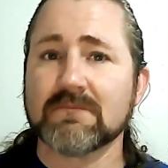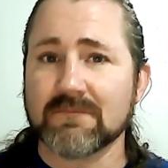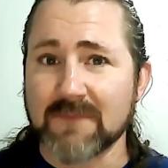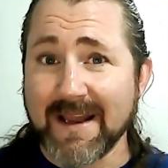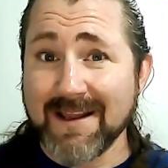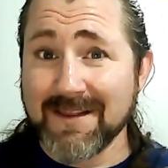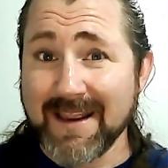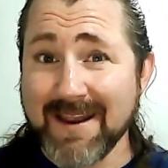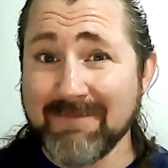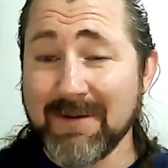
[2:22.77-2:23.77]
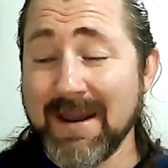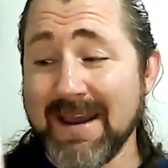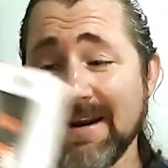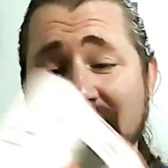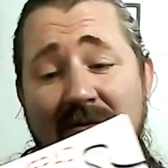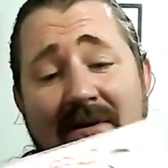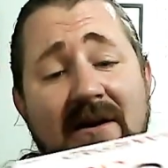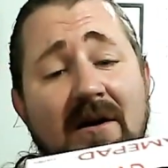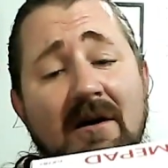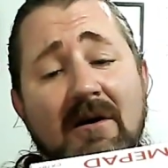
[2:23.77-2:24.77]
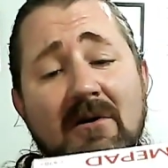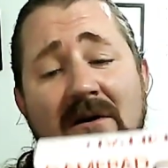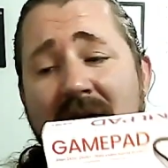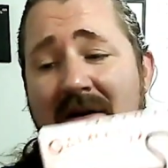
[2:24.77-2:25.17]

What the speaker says: And the gamepad, here we go.